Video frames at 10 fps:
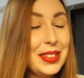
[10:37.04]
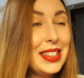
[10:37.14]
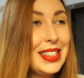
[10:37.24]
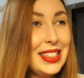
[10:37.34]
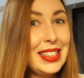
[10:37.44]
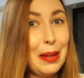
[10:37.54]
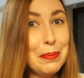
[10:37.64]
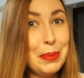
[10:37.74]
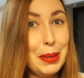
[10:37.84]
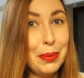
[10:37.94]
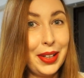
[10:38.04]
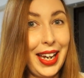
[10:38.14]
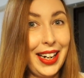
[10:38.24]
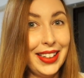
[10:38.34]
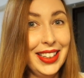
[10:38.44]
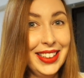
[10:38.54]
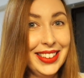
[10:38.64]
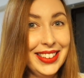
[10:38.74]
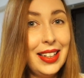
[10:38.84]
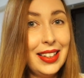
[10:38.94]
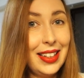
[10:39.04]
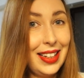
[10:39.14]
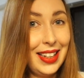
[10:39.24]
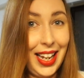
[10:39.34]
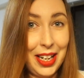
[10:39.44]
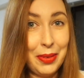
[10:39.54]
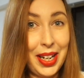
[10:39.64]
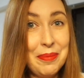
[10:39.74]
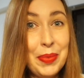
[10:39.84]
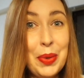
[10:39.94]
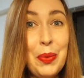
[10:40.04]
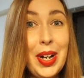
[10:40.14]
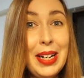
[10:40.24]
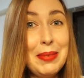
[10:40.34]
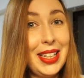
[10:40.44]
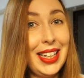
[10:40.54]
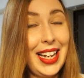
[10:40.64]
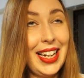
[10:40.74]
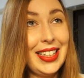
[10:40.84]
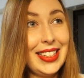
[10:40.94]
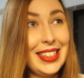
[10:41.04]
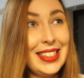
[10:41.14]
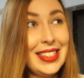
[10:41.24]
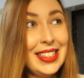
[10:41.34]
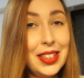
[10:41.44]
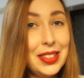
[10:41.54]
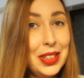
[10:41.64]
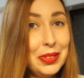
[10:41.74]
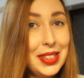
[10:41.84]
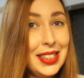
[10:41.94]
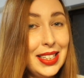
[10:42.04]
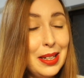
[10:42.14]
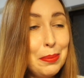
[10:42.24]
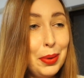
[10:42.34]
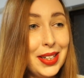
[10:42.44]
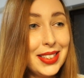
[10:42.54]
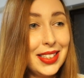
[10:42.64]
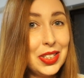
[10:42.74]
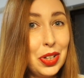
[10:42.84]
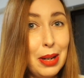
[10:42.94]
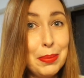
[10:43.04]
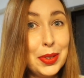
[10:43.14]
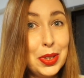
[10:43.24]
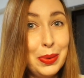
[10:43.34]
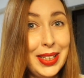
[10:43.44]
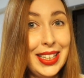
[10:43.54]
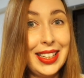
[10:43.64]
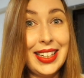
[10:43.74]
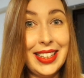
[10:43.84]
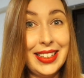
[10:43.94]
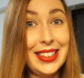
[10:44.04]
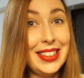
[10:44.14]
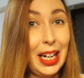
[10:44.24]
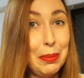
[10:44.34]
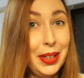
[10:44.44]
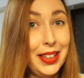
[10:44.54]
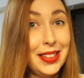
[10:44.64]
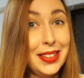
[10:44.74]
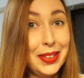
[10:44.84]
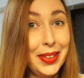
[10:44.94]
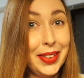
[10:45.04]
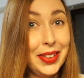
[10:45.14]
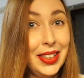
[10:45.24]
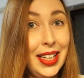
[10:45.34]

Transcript: Some people care. Anyway, what I'm getting at is you don't see President Trump tweeting in Japanese, do you?